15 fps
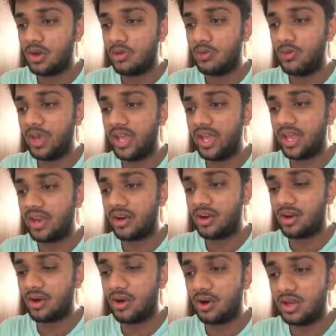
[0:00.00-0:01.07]
where
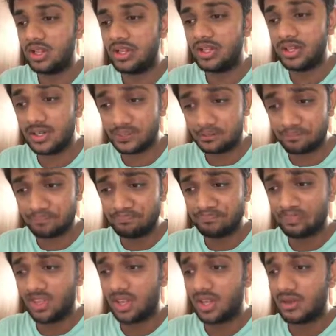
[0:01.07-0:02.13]
all the
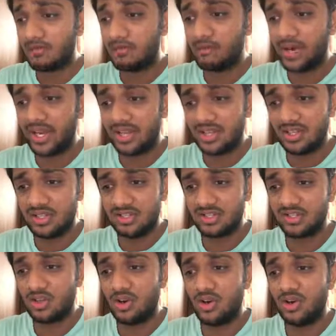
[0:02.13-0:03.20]
buyers
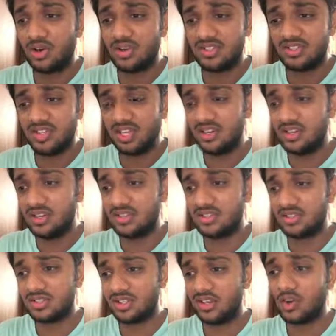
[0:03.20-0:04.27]
or
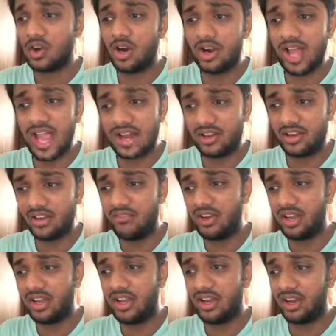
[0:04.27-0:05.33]
sellers got
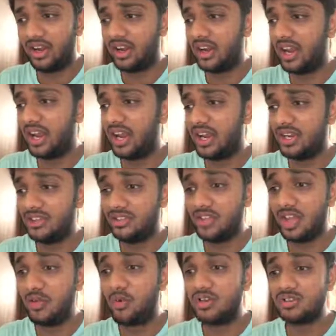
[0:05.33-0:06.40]
activated, and
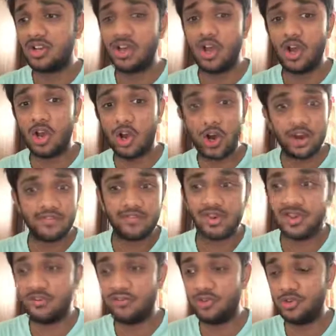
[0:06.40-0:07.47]
there was a lot of
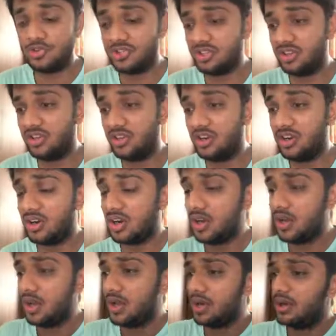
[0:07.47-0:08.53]
confusion here.
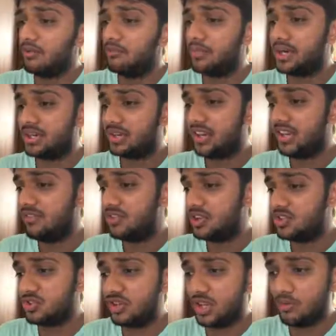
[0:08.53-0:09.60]
But
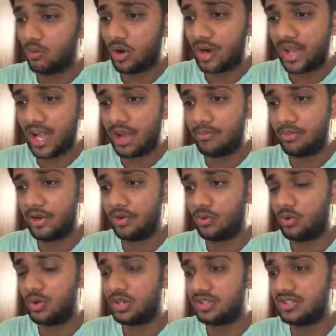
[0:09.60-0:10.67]
eventually what happened
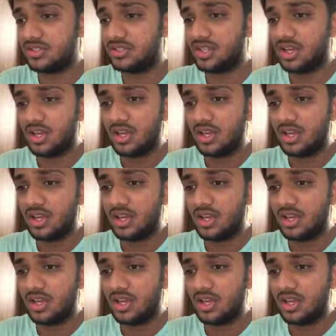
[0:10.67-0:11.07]
was,